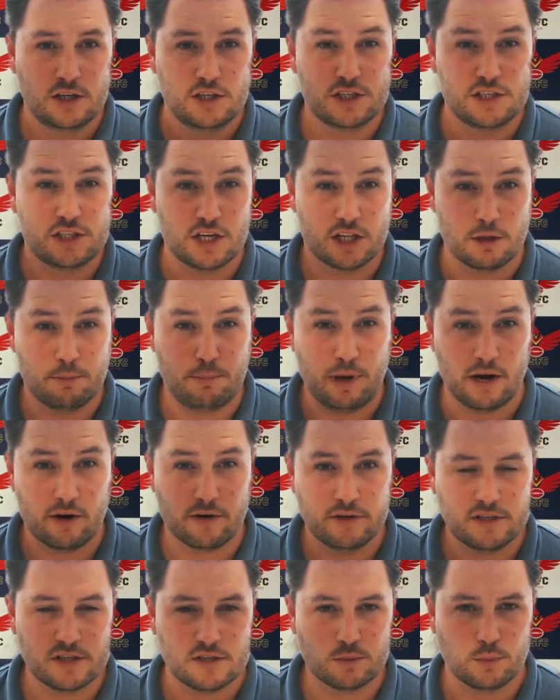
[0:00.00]
To the
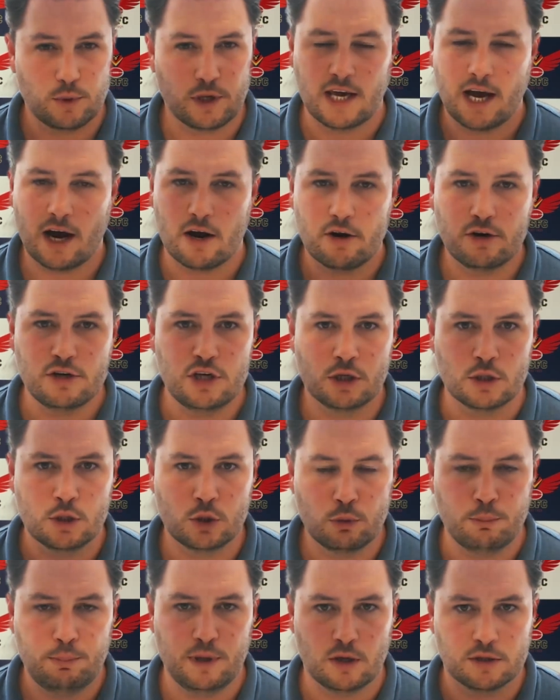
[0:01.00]
parents, we encourage you to
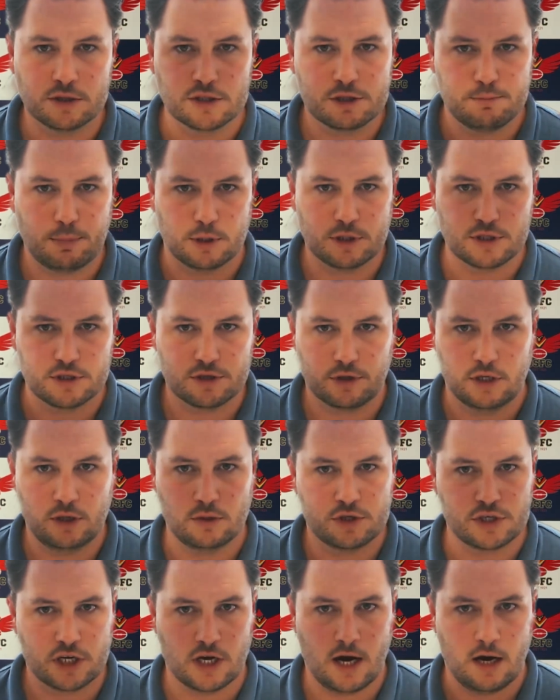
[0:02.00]
look beyond sponsoring your
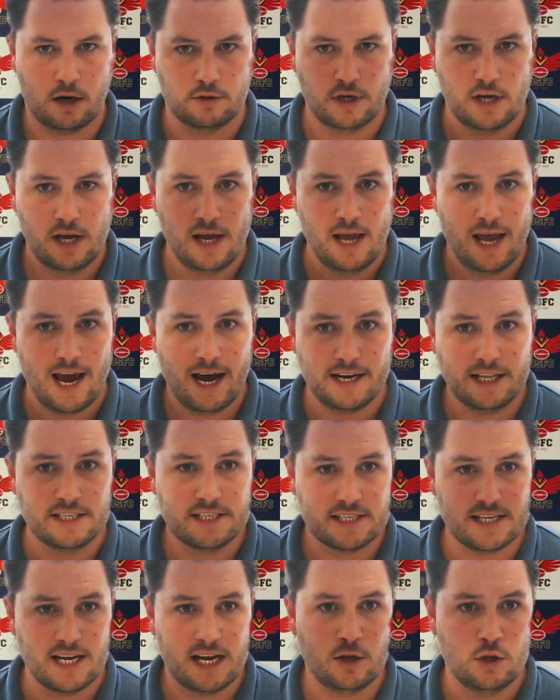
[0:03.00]
child and
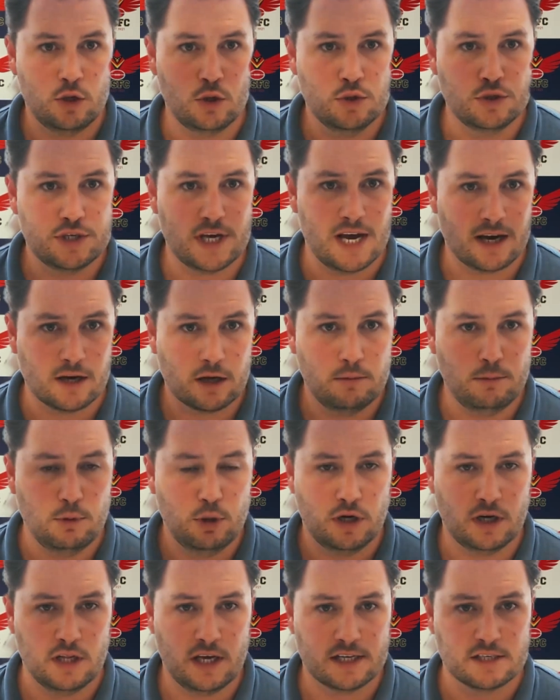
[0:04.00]
instead use our
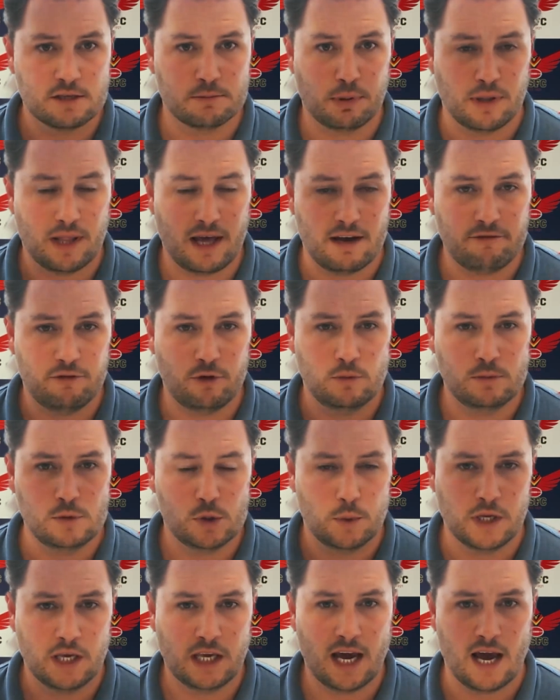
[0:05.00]
community as a platform to
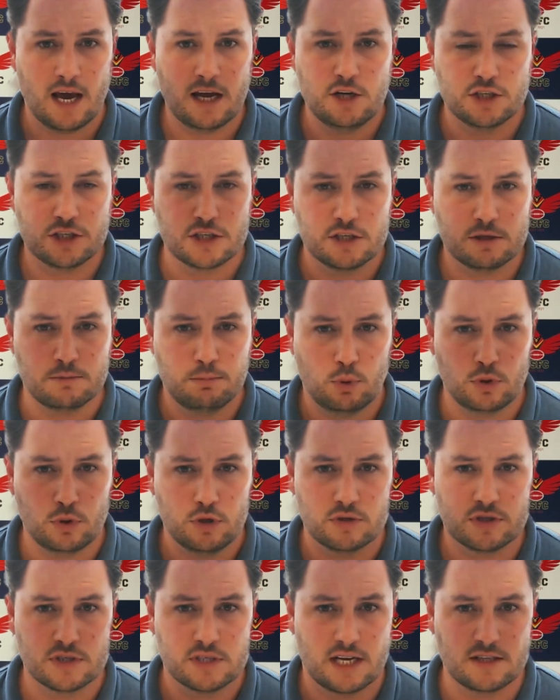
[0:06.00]
engage and support your
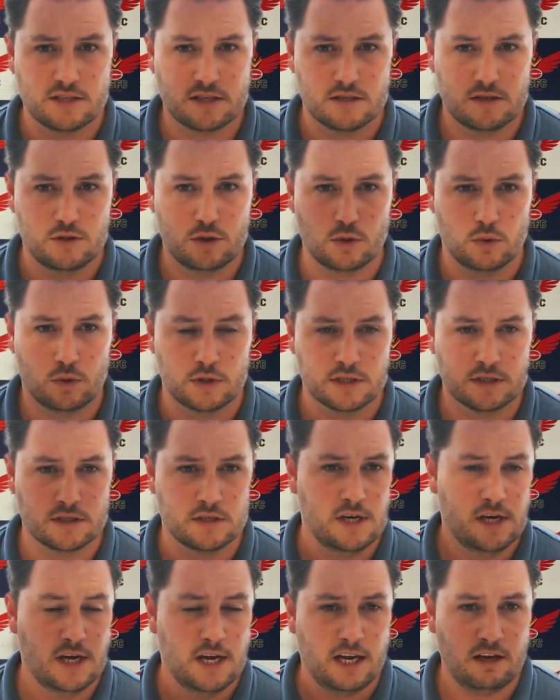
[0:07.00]
sons and daughters
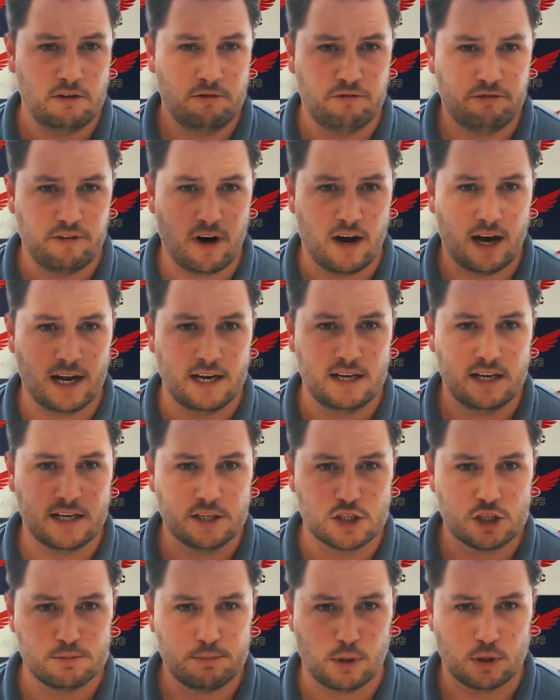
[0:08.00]
in finding
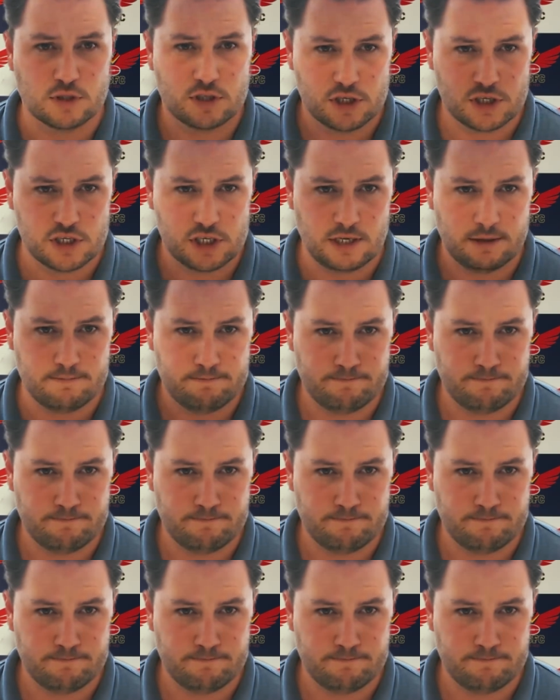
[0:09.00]
sponsorship.